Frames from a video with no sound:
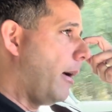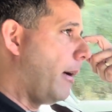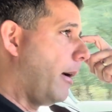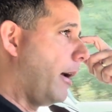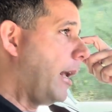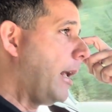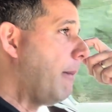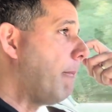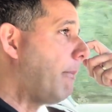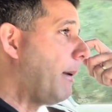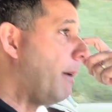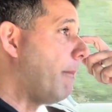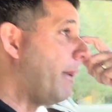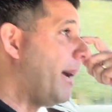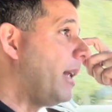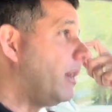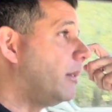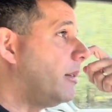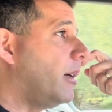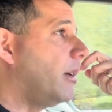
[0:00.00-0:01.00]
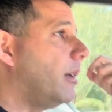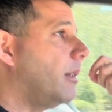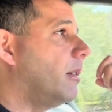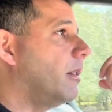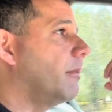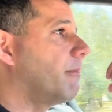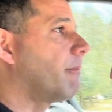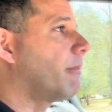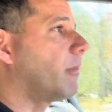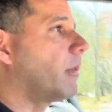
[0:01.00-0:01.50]
implemented
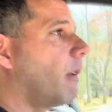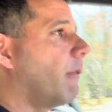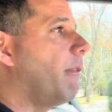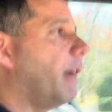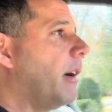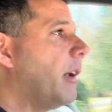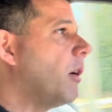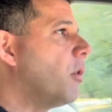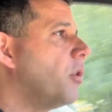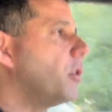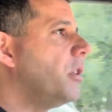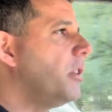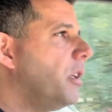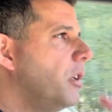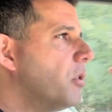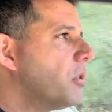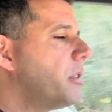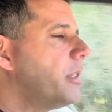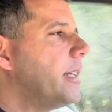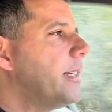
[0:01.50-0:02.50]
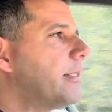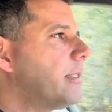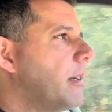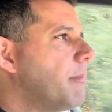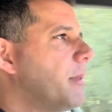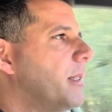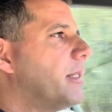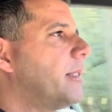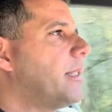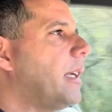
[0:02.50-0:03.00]
very good new
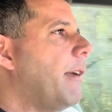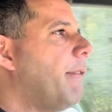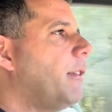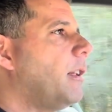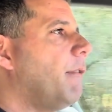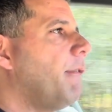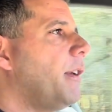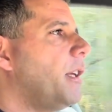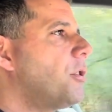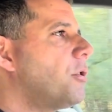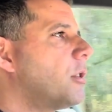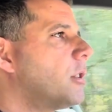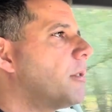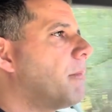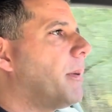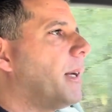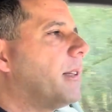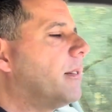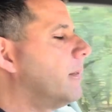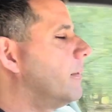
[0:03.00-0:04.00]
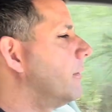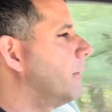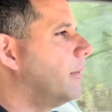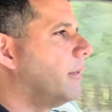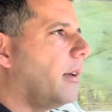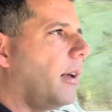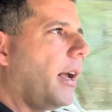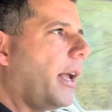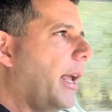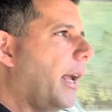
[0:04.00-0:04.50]
system and safety features, but
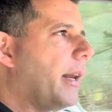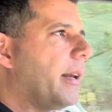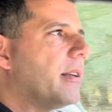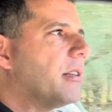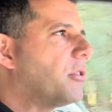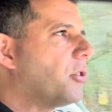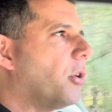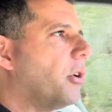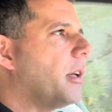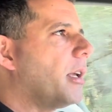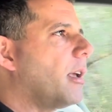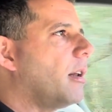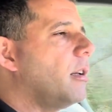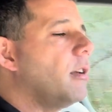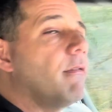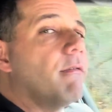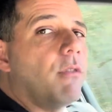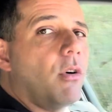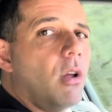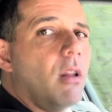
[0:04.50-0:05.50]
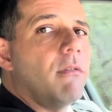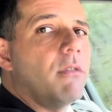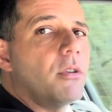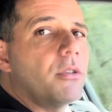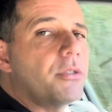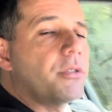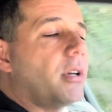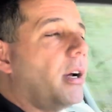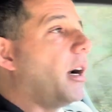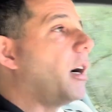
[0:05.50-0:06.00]
again, historically,
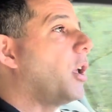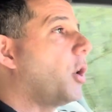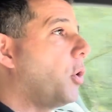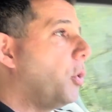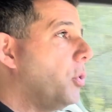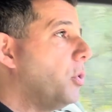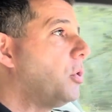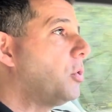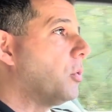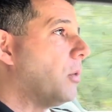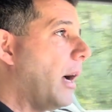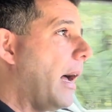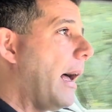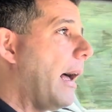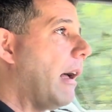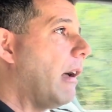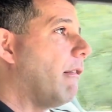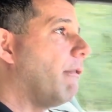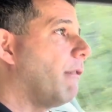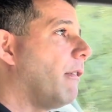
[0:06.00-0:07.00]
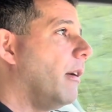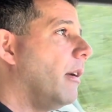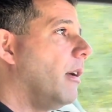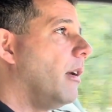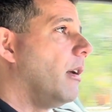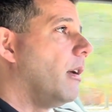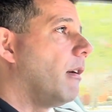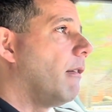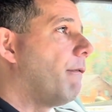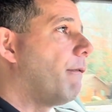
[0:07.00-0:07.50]
Volvos are good to have
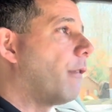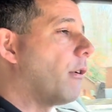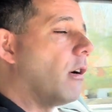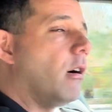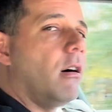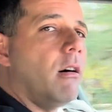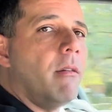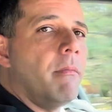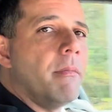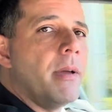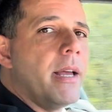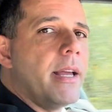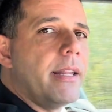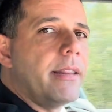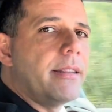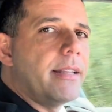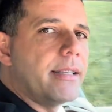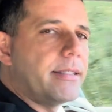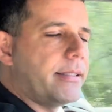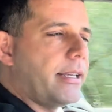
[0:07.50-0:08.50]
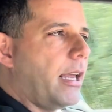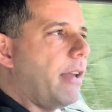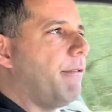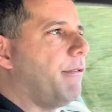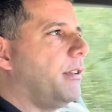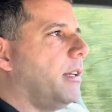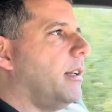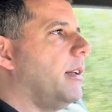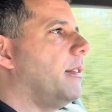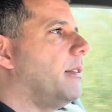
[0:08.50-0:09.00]
from the
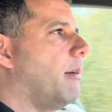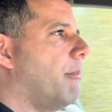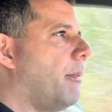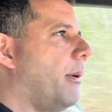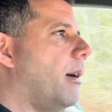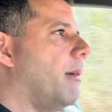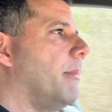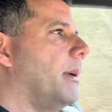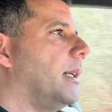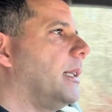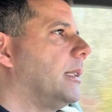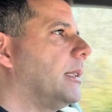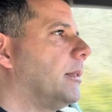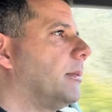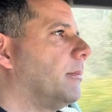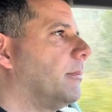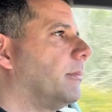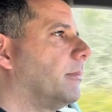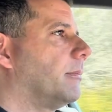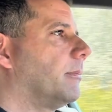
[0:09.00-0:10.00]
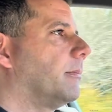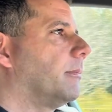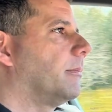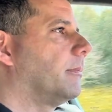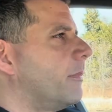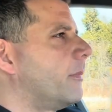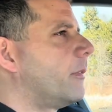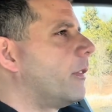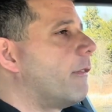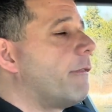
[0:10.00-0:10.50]
safety department.
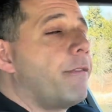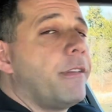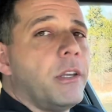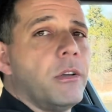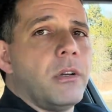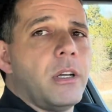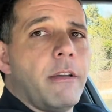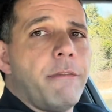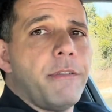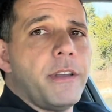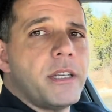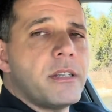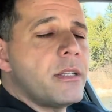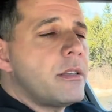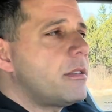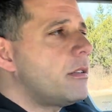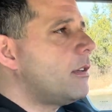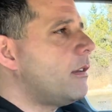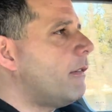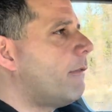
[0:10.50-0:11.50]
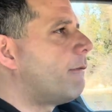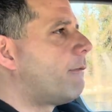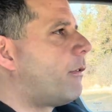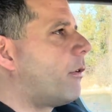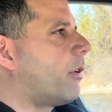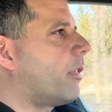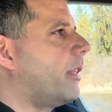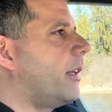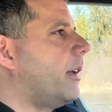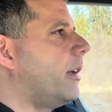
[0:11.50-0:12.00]
Fuel efficiency
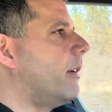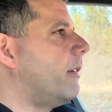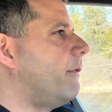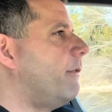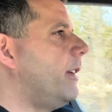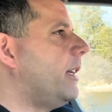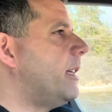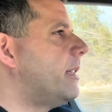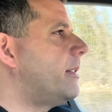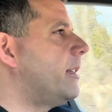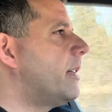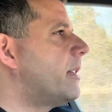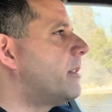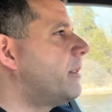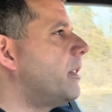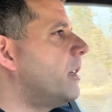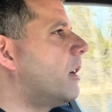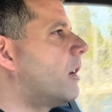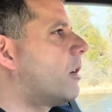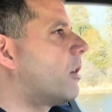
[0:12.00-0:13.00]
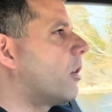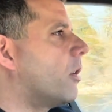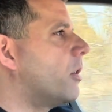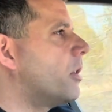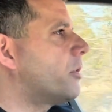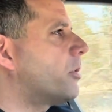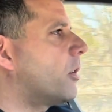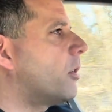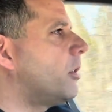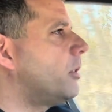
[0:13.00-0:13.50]
for the V60
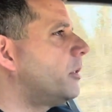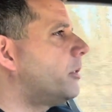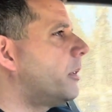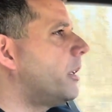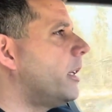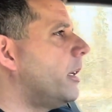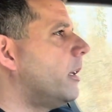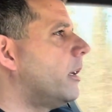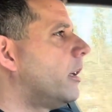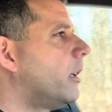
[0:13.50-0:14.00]
Cross Country